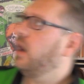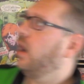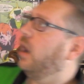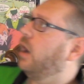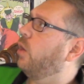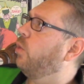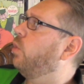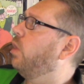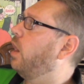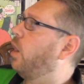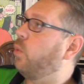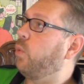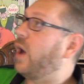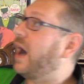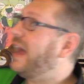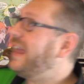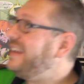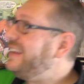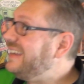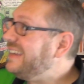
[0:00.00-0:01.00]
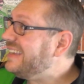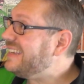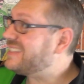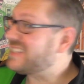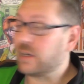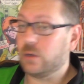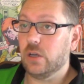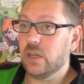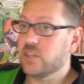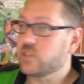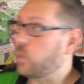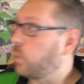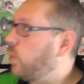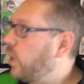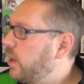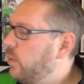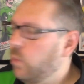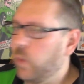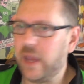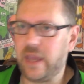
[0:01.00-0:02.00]
a what? It's a it's a
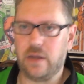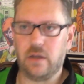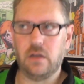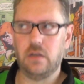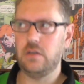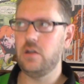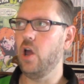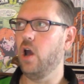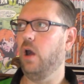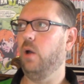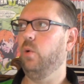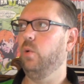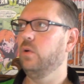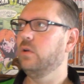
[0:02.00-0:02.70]
what? Wait, no,